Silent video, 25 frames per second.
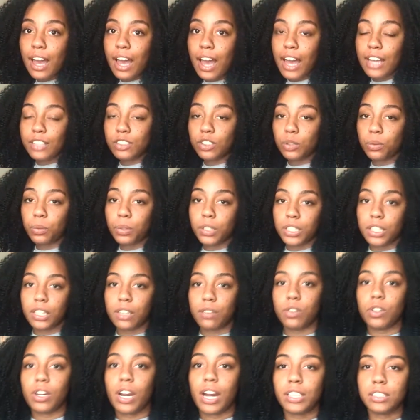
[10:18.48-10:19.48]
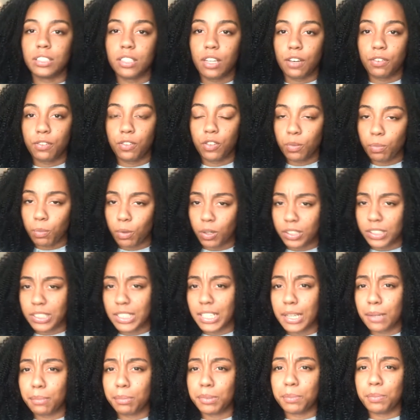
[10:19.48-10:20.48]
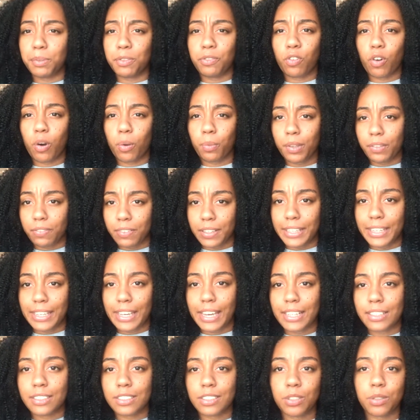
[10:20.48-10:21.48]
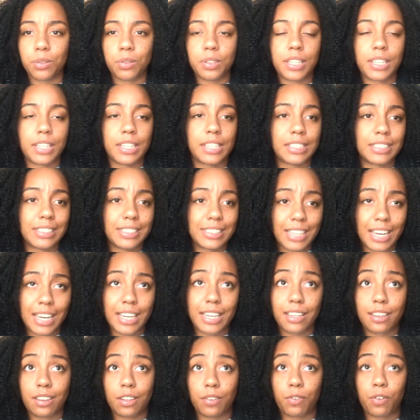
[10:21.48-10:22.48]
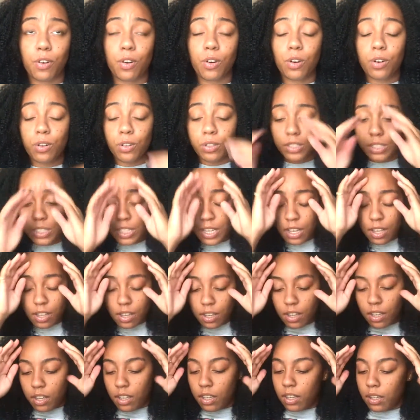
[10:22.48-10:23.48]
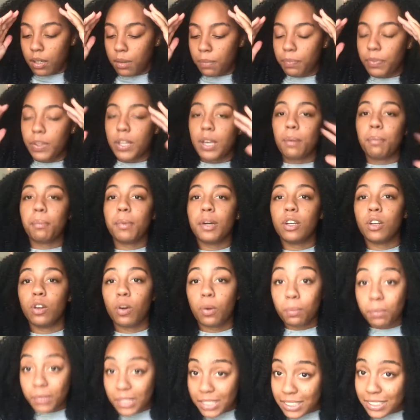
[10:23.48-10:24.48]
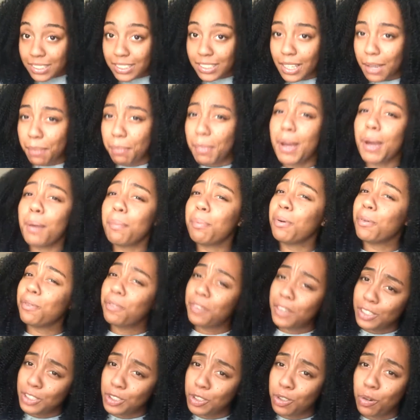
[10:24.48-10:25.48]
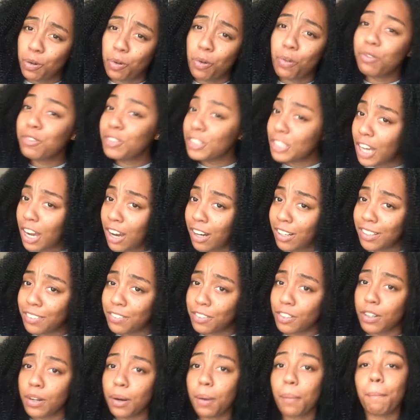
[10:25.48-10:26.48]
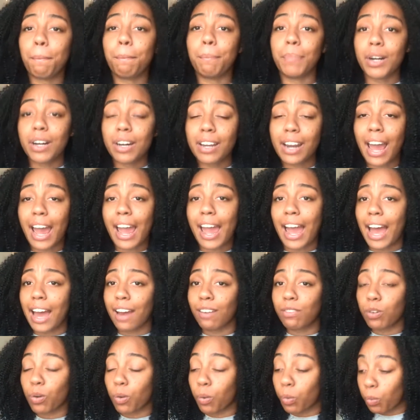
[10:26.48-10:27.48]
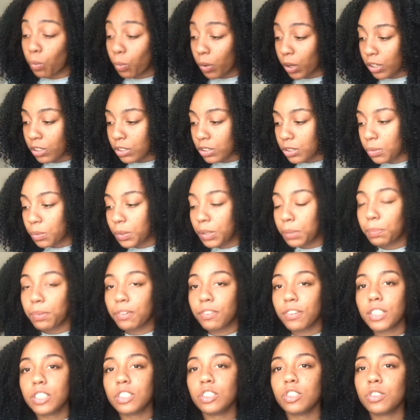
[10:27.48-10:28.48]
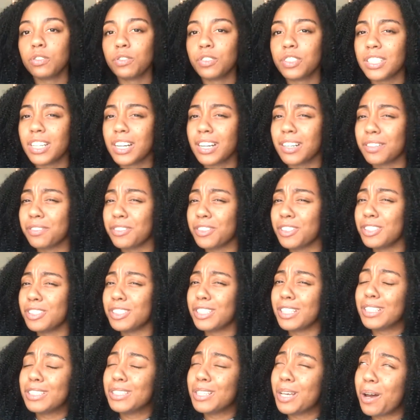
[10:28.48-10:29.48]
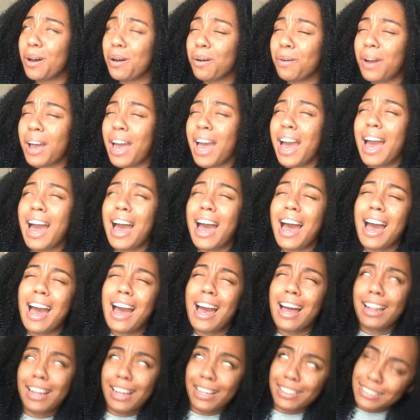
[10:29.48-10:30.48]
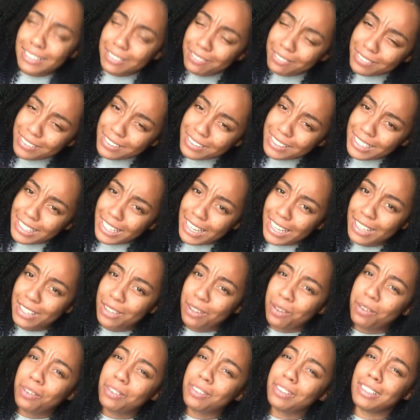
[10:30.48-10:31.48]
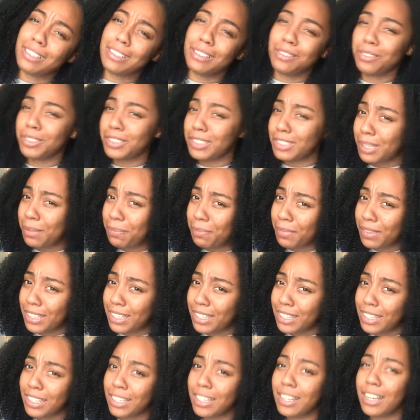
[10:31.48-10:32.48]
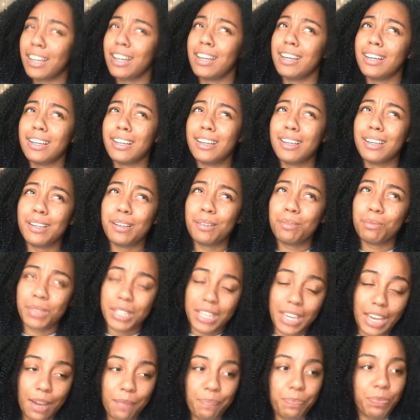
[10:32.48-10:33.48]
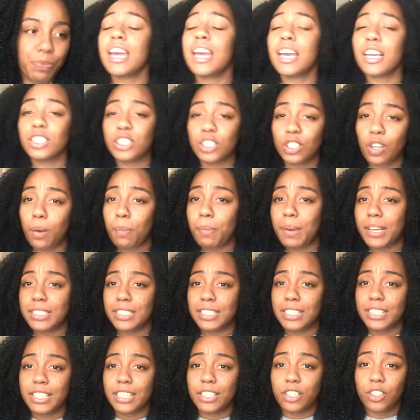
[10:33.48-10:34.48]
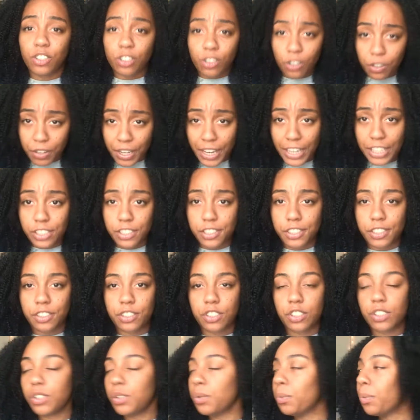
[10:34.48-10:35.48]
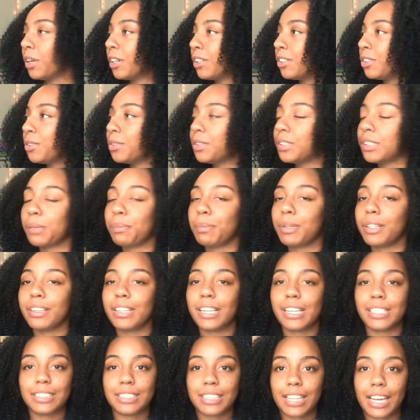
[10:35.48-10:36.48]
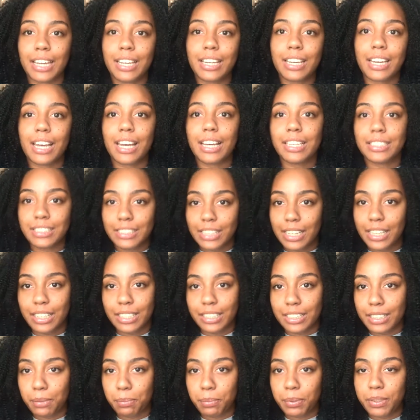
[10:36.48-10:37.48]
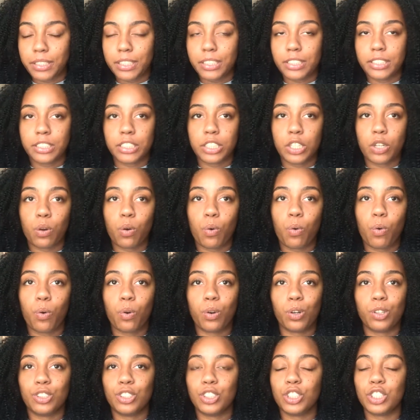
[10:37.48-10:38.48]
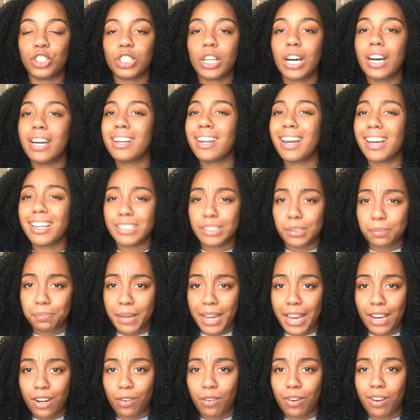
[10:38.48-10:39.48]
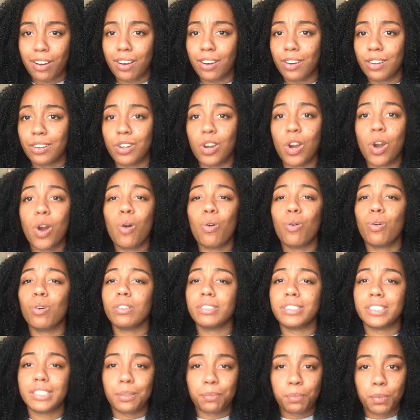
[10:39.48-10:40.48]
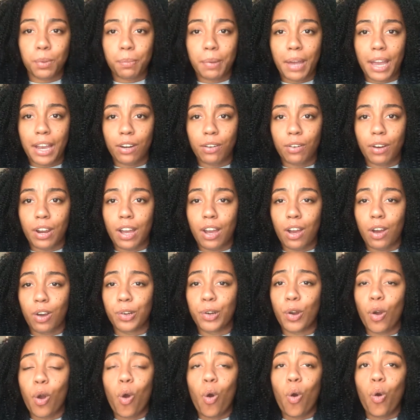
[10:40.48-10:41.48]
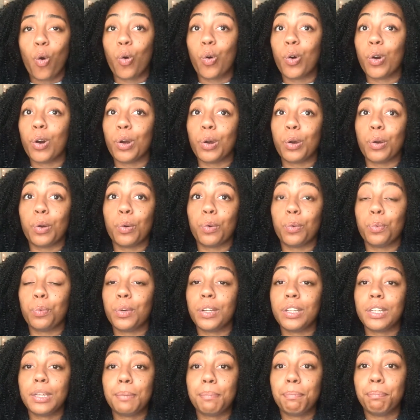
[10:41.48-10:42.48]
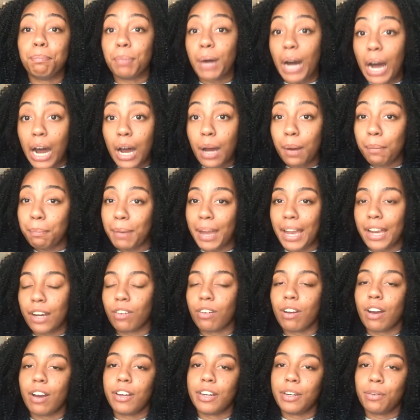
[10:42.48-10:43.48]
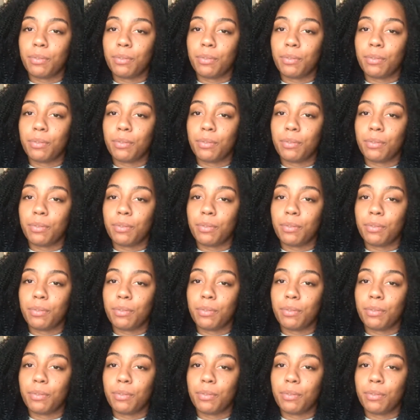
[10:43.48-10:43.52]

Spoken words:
I do want to give you guys a few more tips before we even get to the taking the photos. By no means am I a professional photographer, but I have worked with professional photographers, so I like to feel like I know a little something. Yeah. So basically, your locations, you want to do someone that's like aesthetically pleasing, or just a nice background, or a simple background, or a really bomb background.